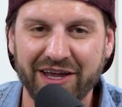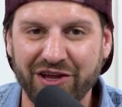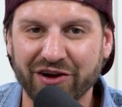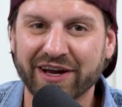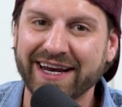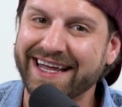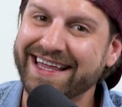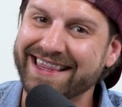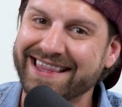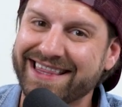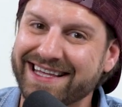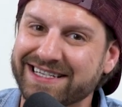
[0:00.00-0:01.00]
You're going to get
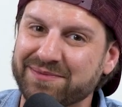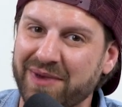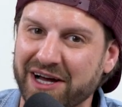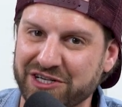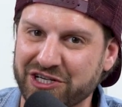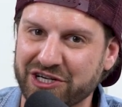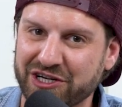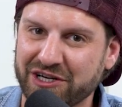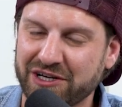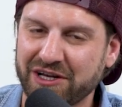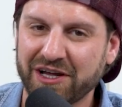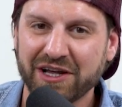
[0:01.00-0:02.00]
this much.
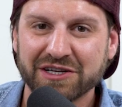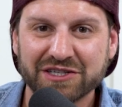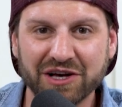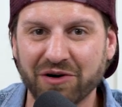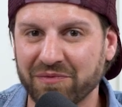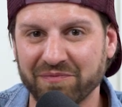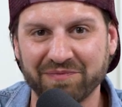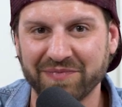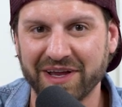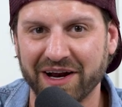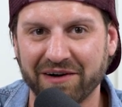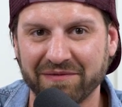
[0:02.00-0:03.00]
So,
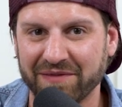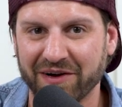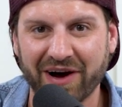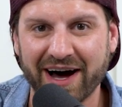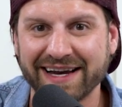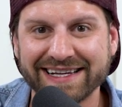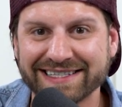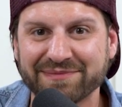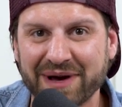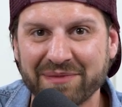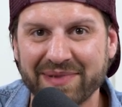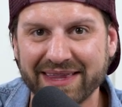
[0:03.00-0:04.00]
your
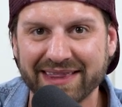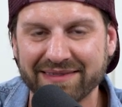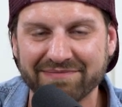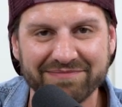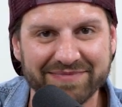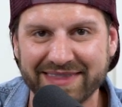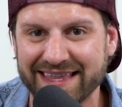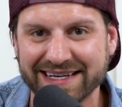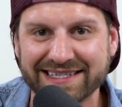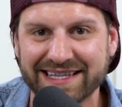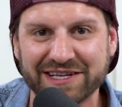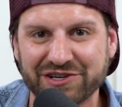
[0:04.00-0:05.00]
audience might be
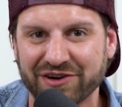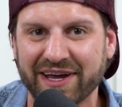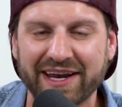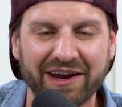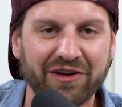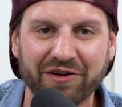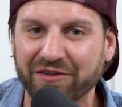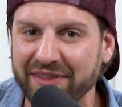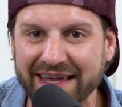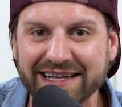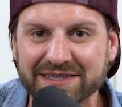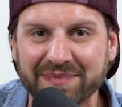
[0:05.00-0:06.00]
this that you're getting, your
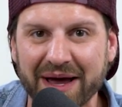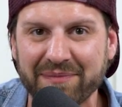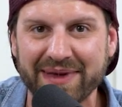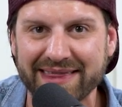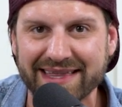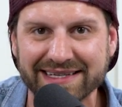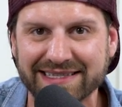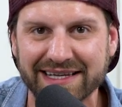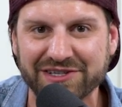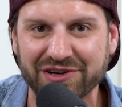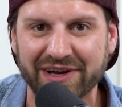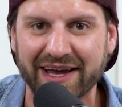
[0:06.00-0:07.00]
leads might be this
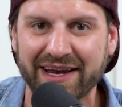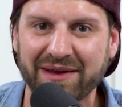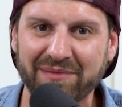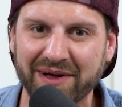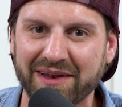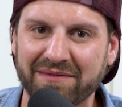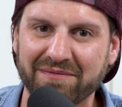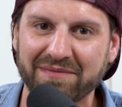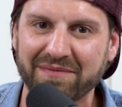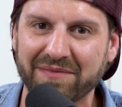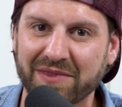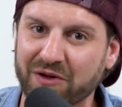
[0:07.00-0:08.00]
that you're getting, but
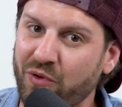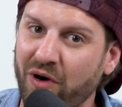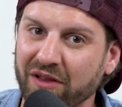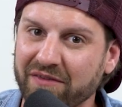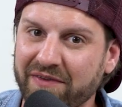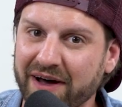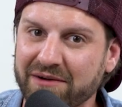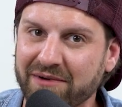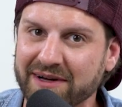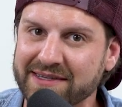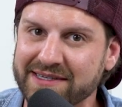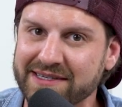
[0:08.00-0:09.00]
the qualified
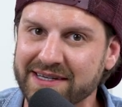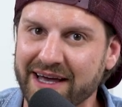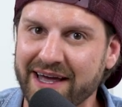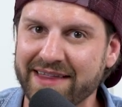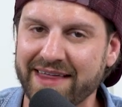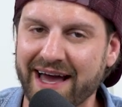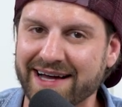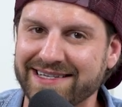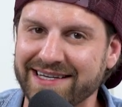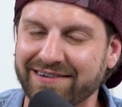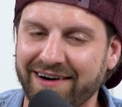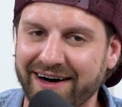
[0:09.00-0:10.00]
ones, the
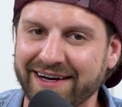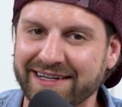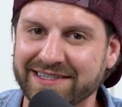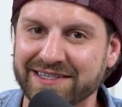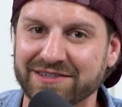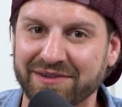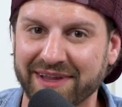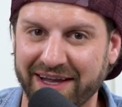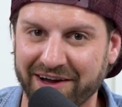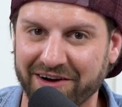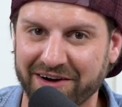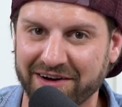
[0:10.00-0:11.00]
ideal audience is only
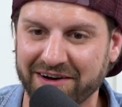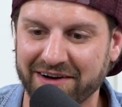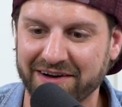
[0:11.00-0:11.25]
here.